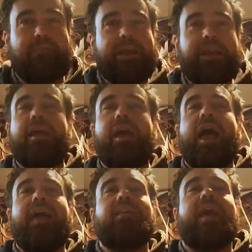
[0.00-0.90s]
I mean,
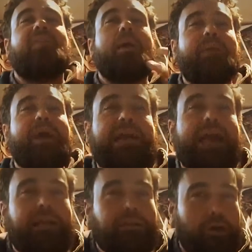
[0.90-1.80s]
had that
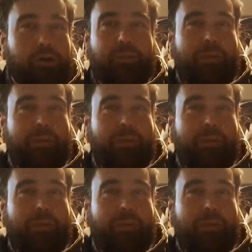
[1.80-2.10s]
Pentagon colonel